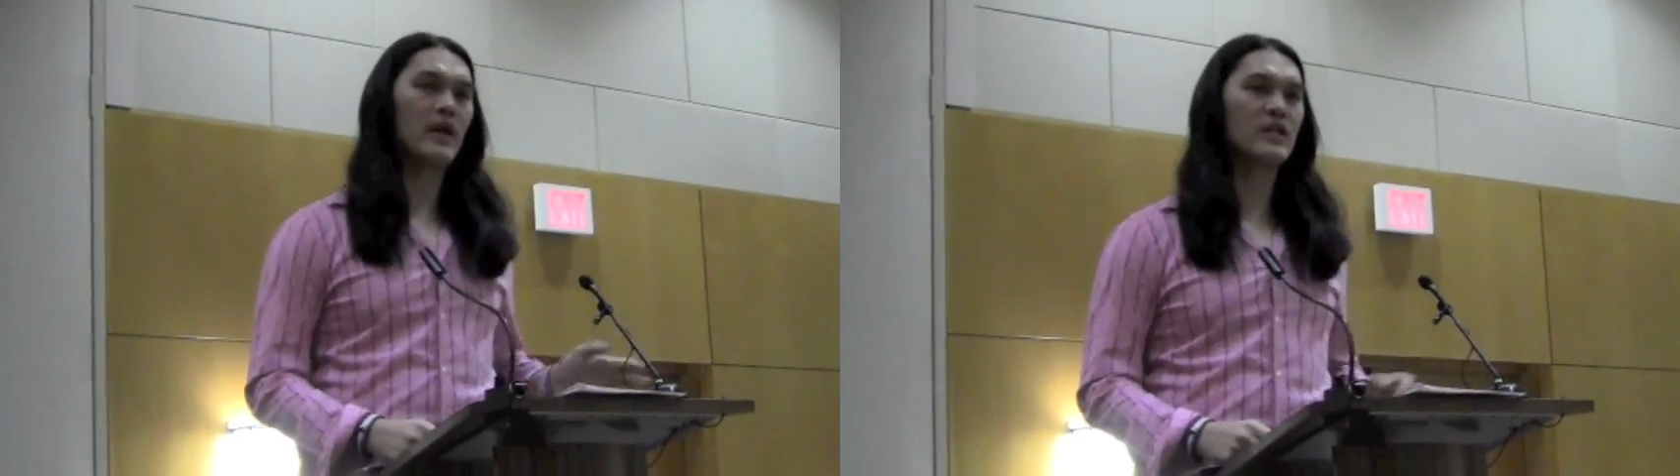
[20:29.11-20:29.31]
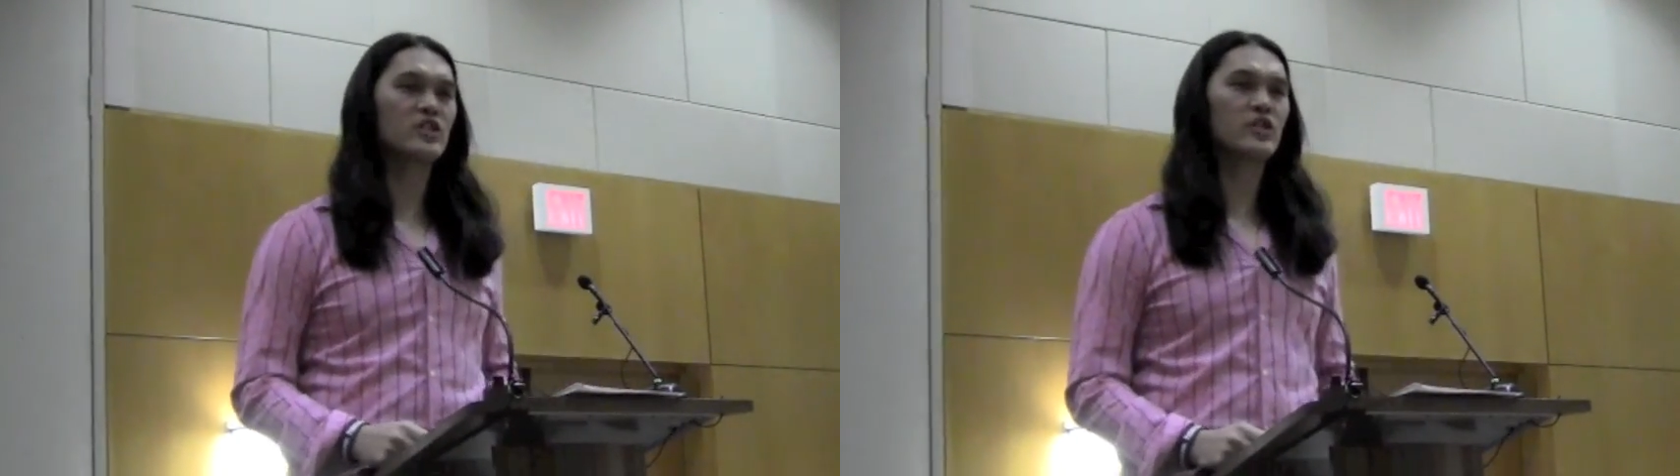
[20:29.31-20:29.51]

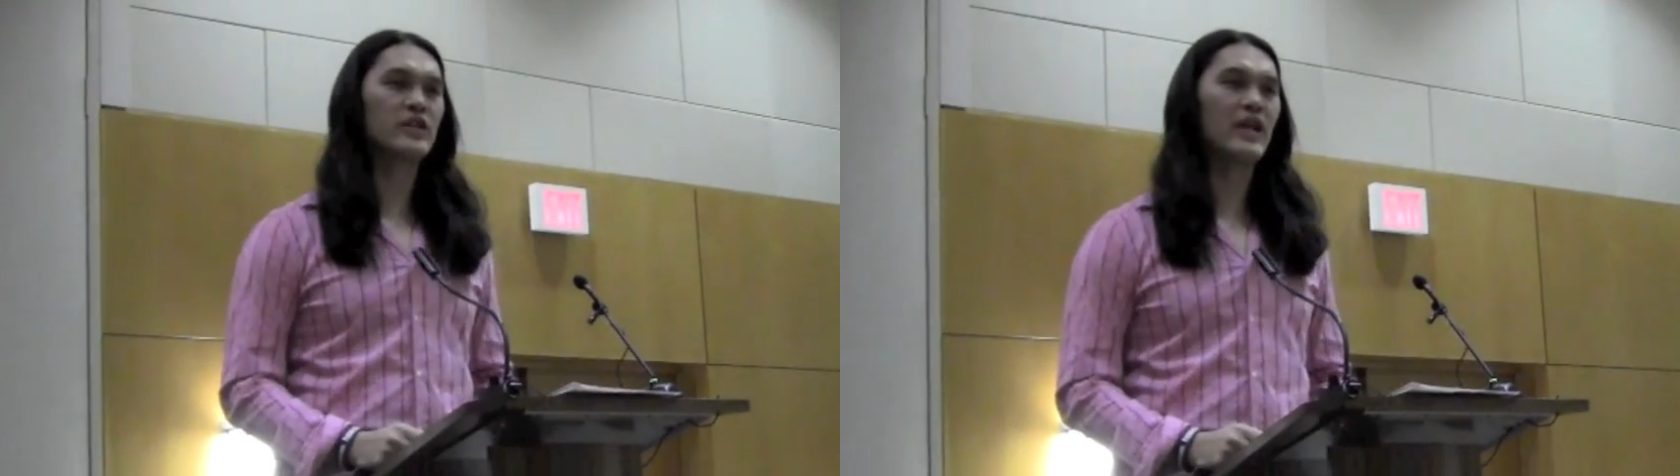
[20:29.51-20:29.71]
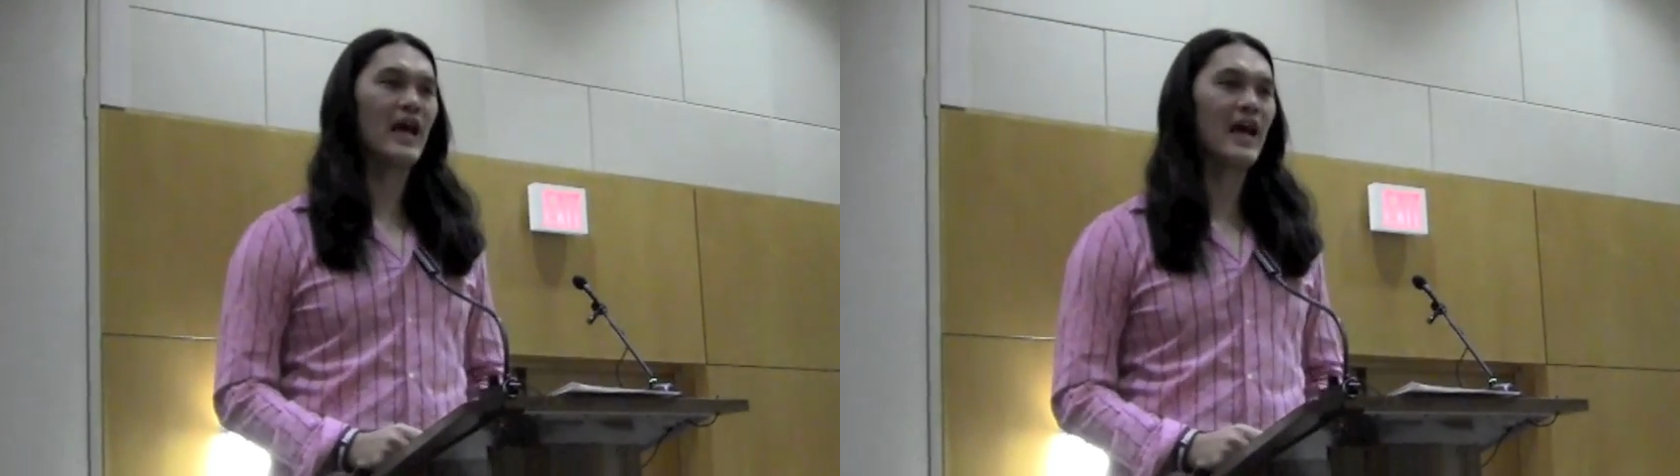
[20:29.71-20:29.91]

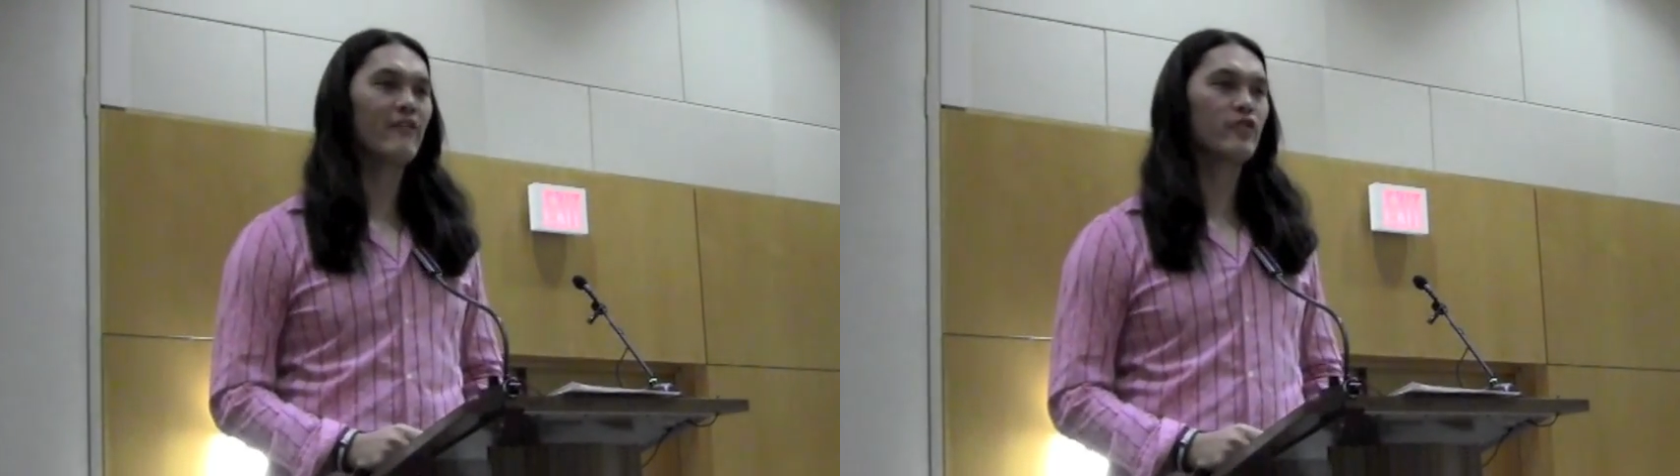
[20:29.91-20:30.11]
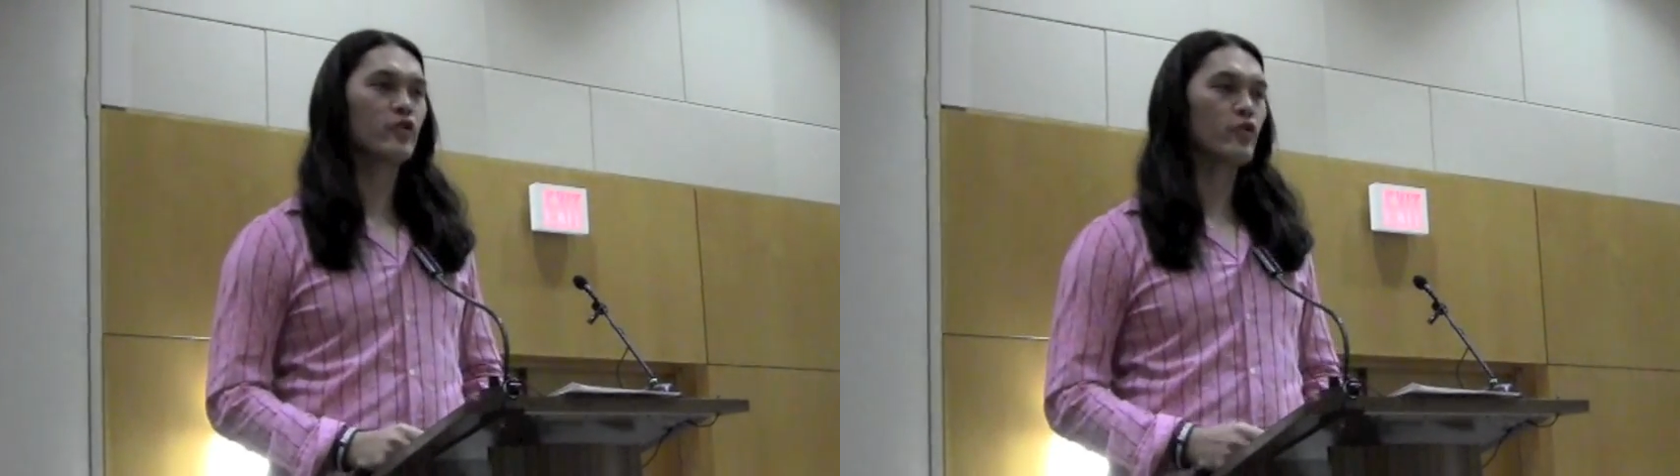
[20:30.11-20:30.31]
actually
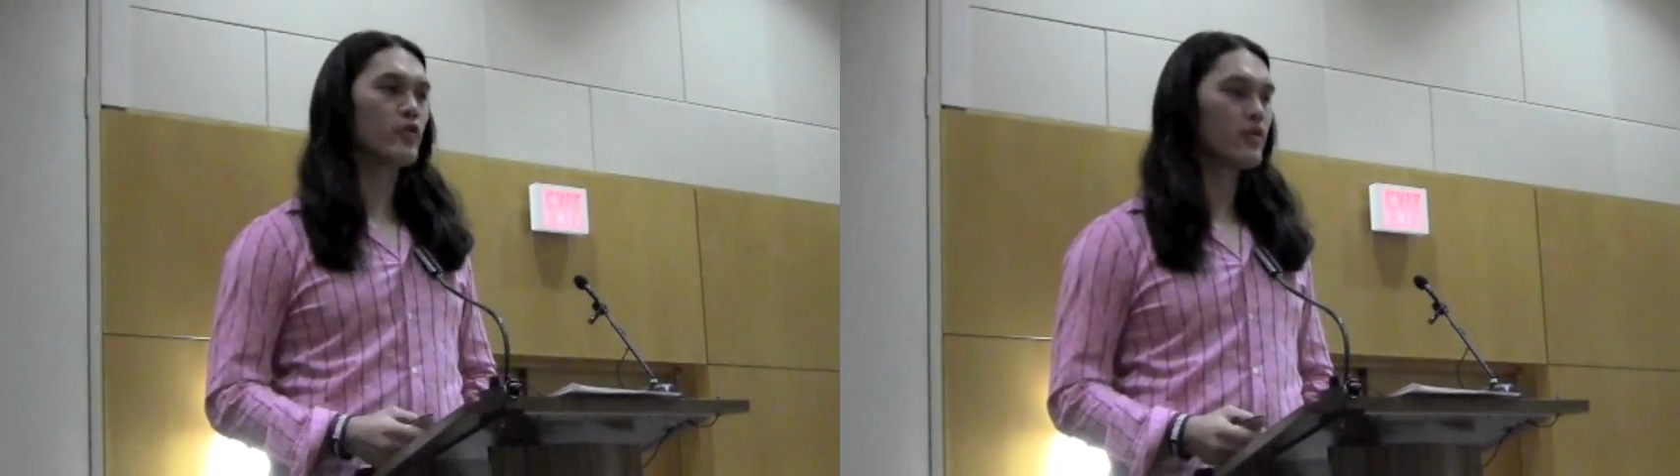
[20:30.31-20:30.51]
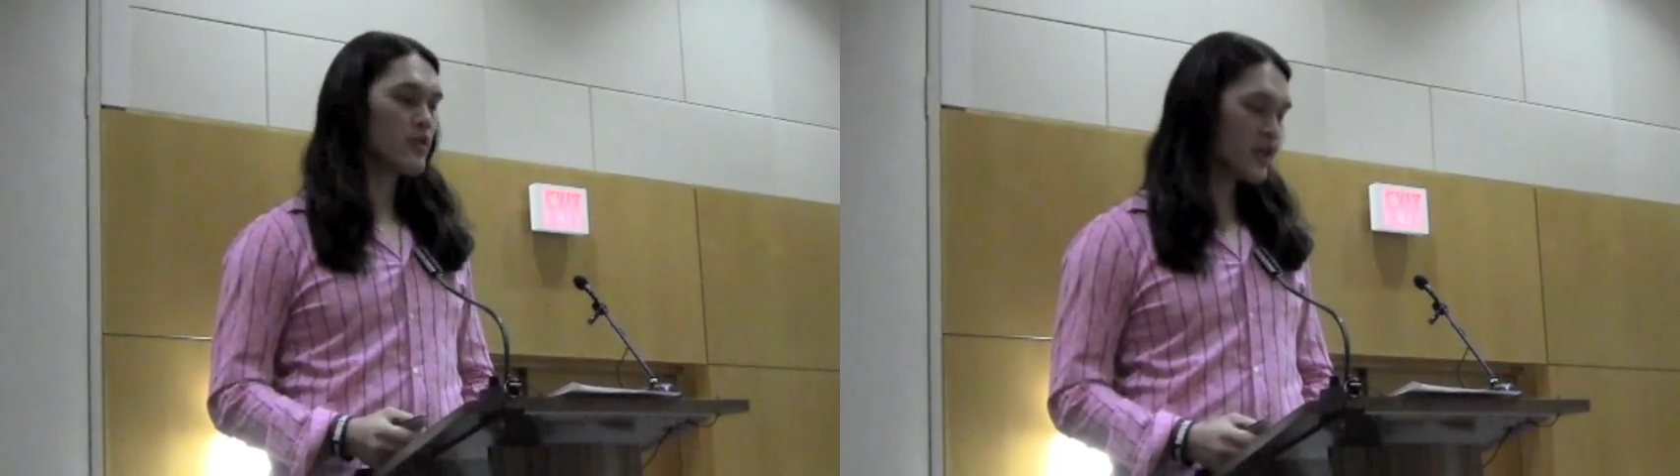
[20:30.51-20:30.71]
after